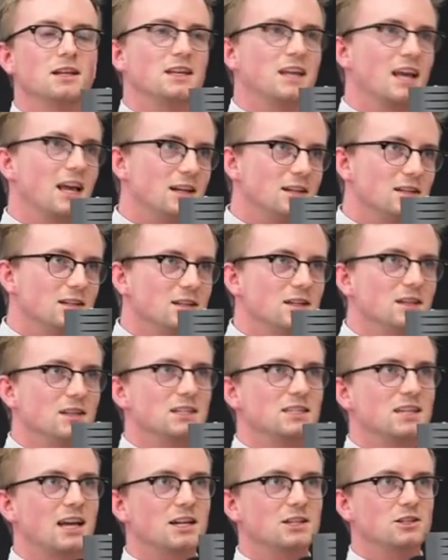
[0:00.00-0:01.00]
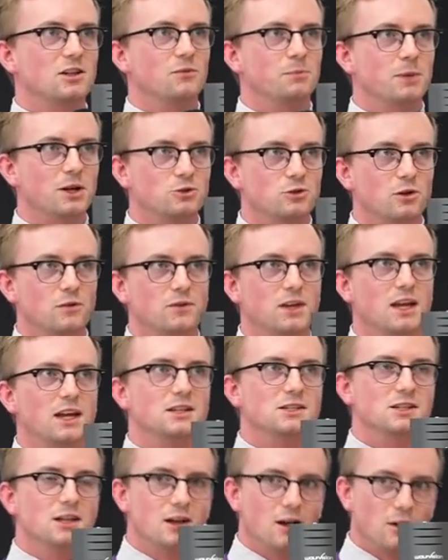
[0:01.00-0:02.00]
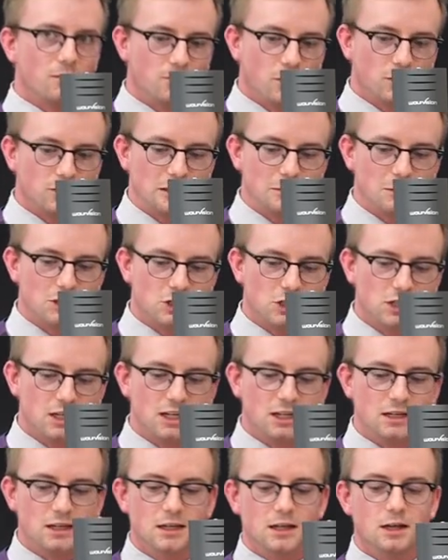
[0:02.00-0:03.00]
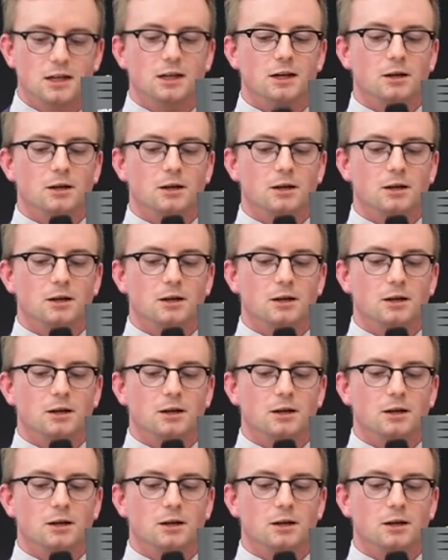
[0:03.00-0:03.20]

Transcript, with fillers: Again, in the Stanislav Petrov case, a faulty machine.